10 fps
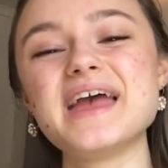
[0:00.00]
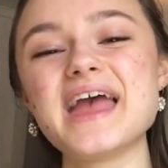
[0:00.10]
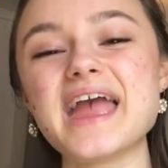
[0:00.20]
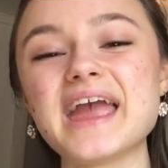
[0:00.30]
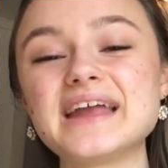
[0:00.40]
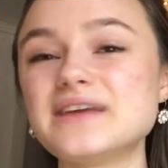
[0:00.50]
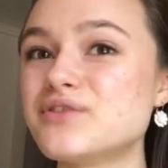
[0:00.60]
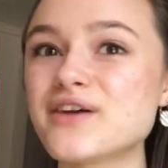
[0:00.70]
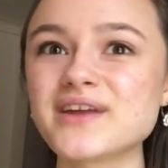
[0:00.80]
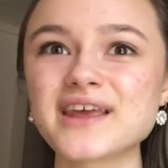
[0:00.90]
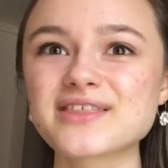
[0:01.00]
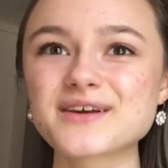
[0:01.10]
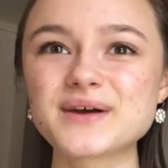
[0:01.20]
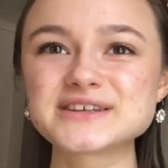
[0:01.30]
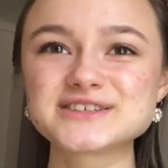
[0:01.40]
And if you have any other
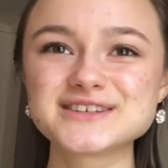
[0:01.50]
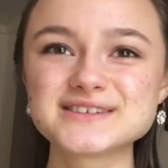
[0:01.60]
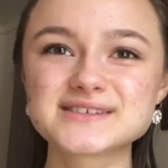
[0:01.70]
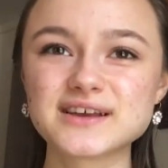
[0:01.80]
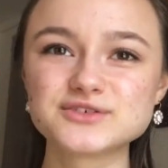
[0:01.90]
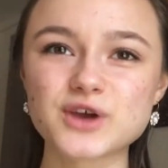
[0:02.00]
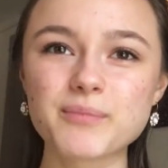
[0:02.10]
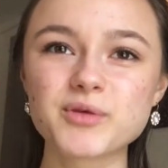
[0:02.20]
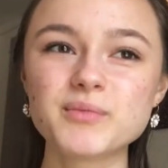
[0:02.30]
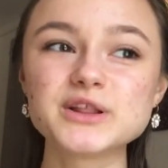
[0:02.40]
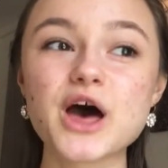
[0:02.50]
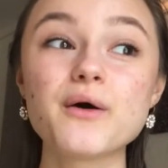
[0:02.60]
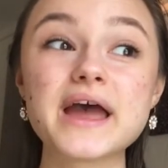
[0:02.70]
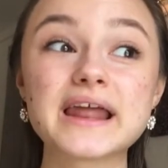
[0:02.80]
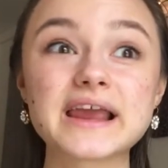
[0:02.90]
questions, drop them below
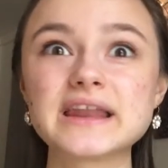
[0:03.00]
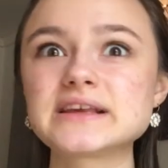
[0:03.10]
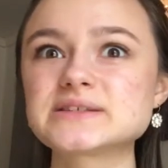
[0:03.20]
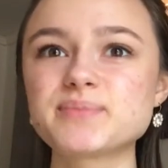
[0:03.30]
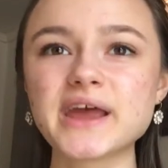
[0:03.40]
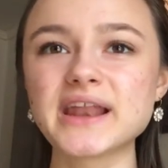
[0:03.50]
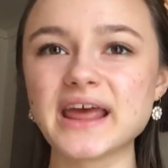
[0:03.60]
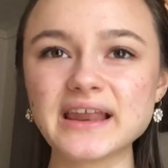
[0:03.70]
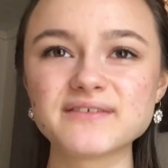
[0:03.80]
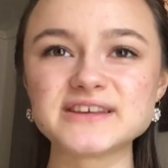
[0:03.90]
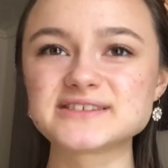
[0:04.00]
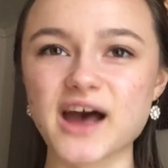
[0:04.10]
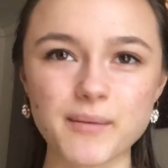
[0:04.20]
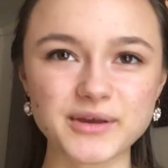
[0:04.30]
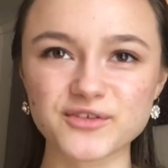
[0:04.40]
and I can explain any of these
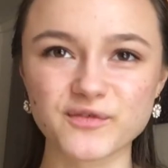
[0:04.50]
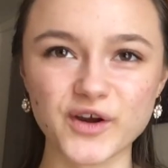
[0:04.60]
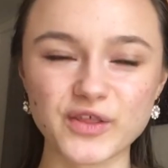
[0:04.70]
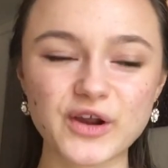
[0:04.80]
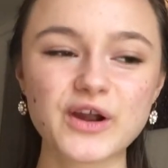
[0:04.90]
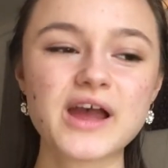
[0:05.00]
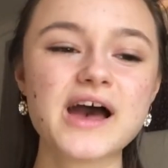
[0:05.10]
topics further.